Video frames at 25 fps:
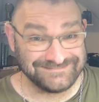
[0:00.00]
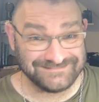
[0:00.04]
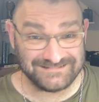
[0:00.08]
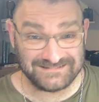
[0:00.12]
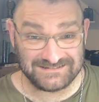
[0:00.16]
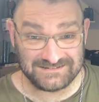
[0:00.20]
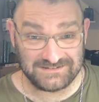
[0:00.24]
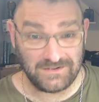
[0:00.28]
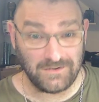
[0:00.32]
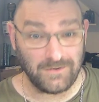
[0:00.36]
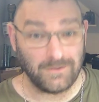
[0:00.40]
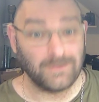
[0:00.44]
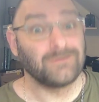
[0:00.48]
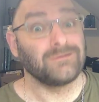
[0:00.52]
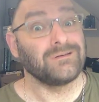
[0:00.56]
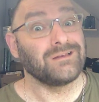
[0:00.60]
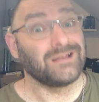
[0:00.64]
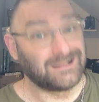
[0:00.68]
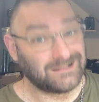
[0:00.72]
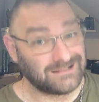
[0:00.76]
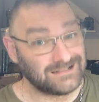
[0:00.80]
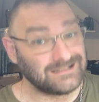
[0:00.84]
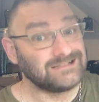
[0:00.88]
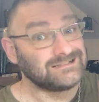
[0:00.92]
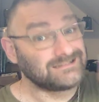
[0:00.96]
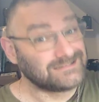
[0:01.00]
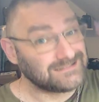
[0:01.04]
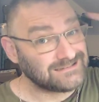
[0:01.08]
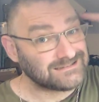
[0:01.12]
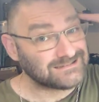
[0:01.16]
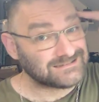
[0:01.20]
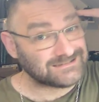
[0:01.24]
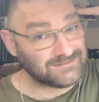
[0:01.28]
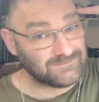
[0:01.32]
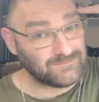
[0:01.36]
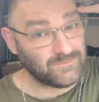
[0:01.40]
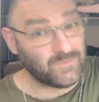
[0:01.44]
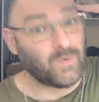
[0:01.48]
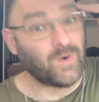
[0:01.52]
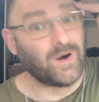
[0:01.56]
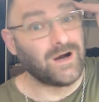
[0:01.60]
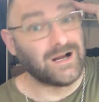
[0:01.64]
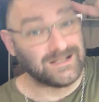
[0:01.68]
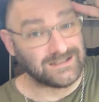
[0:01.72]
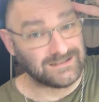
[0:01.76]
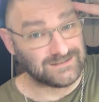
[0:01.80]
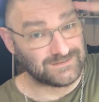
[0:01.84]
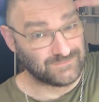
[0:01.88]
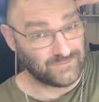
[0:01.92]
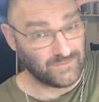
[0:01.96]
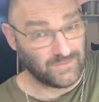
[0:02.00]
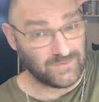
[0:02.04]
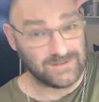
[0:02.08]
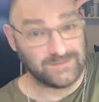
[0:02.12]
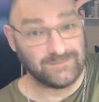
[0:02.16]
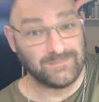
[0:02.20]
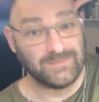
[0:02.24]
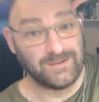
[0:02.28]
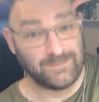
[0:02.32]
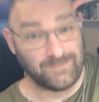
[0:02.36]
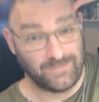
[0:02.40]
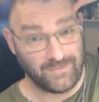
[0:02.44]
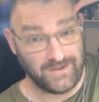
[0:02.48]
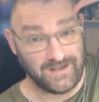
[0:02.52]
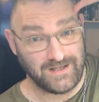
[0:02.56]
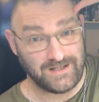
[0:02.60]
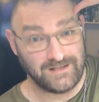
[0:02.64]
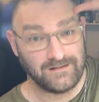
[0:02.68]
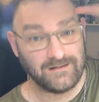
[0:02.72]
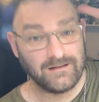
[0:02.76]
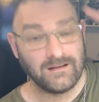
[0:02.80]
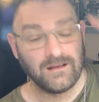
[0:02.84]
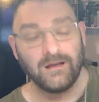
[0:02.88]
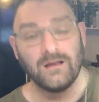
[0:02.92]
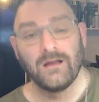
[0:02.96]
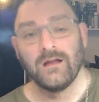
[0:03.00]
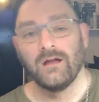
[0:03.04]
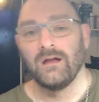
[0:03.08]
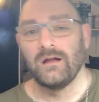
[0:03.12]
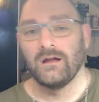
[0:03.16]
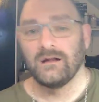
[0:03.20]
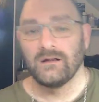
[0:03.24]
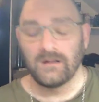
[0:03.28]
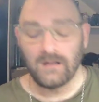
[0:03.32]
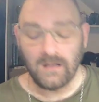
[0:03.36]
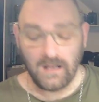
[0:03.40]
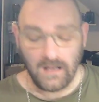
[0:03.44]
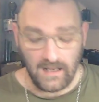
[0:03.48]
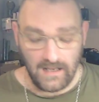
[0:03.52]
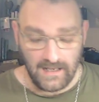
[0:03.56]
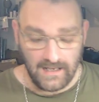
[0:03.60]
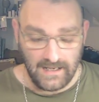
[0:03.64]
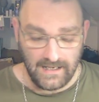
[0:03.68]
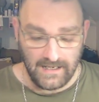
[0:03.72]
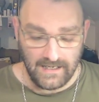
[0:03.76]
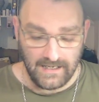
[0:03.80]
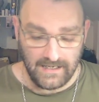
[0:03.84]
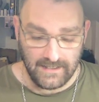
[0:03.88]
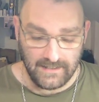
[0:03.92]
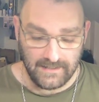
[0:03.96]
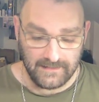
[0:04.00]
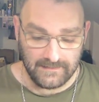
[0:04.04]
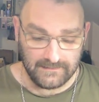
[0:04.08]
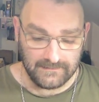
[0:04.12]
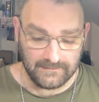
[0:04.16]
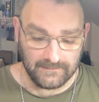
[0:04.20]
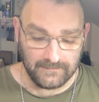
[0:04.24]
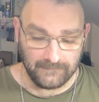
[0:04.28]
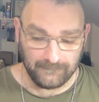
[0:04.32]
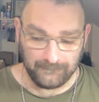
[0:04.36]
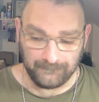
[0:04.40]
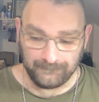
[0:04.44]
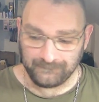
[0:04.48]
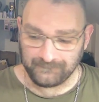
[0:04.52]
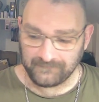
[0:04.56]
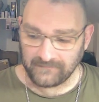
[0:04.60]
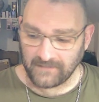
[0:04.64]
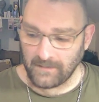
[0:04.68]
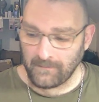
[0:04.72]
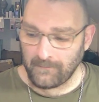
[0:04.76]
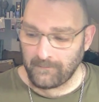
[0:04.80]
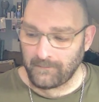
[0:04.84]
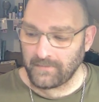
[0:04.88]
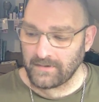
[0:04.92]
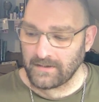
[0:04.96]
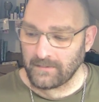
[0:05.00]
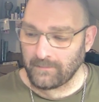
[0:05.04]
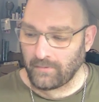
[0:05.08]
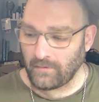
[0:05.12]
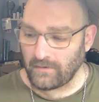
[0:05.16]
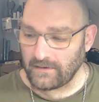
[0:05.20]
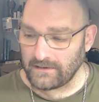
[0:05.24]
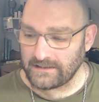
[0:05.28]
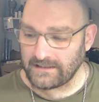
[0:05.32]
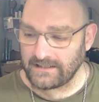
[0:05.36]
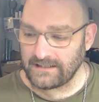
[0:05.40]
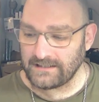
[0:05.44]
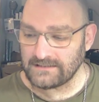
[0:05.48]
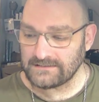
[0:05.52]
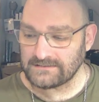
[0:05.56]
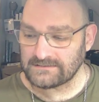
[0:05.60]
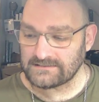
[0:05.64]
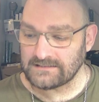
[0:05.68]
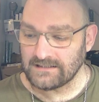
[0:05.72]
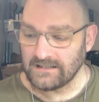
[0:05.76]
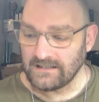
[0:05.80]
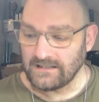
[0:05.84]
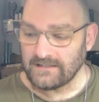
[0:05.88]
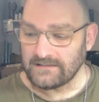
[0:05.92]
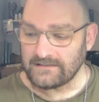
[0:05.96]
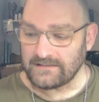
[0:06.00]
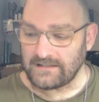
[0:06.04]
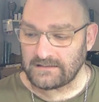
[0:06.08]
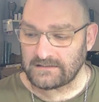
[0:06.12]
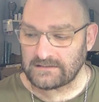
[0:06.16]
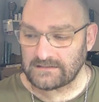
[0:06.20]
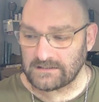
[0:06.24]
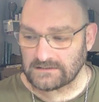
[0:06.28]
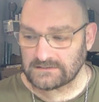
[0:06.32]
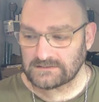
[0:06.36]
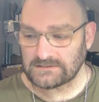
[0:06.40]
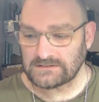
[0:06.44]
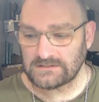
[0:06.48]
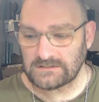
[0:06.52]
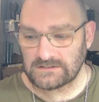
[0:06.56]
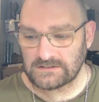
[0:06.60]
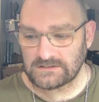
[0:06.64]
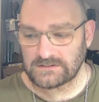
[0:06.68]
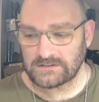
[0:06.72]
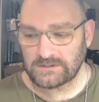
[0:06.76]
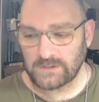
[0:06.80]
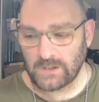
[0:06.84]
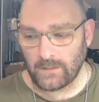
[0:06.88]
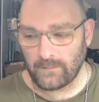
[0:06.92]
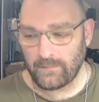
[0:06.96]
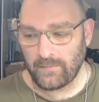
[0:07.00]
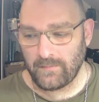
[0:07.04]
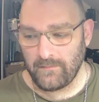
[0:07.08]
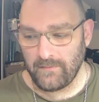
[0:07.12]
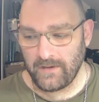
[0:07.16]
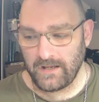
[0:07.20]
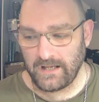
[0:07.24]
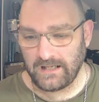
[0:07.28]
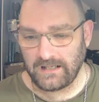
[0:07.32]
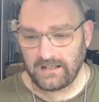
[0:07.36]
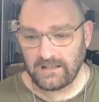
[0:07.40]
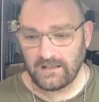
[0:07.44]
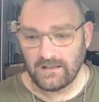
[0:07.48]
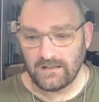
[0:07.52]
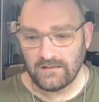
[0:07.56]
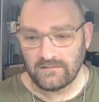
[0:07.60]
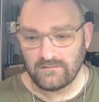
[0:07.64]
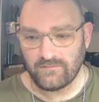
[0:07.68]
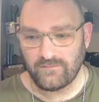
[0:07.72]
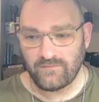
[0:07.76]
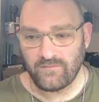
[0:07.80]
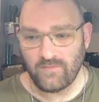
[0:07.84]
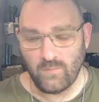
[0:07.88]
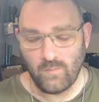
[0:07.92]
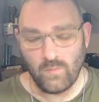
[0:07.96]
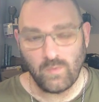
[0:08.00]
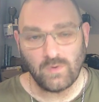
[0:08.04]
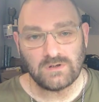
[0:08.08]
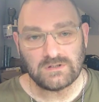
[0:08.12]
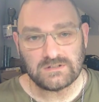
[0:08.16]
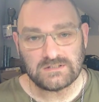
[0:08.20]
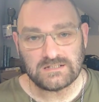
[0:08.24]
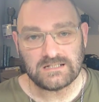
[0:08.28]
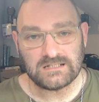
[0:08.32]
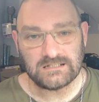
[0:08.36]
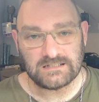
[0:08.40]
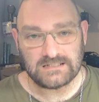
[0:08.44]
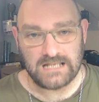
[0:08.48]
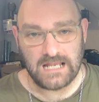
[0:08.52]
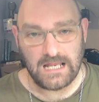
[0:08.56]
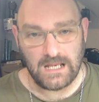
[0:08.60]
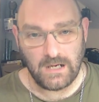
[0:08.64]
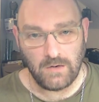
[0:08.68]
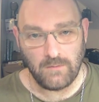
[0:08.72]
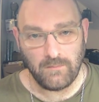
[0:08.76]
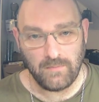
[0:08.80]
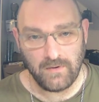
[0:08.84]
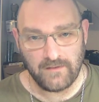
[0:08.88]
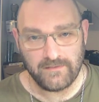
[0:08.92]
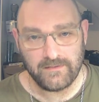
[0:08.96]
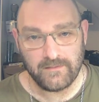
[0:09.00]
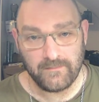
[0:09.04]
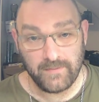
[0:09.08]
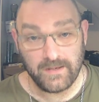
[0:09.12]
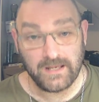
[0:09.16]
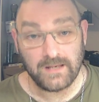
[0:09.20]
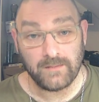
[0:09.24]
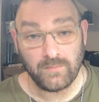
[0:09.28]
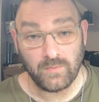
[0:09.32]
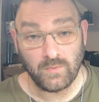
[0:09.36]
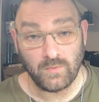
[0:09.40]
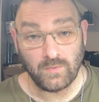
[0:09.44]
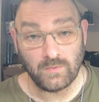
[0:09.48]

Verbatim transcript: so, yeah, there's some wires wrong in my brain. And but the point is that doesn't stop me from wanting to help other people.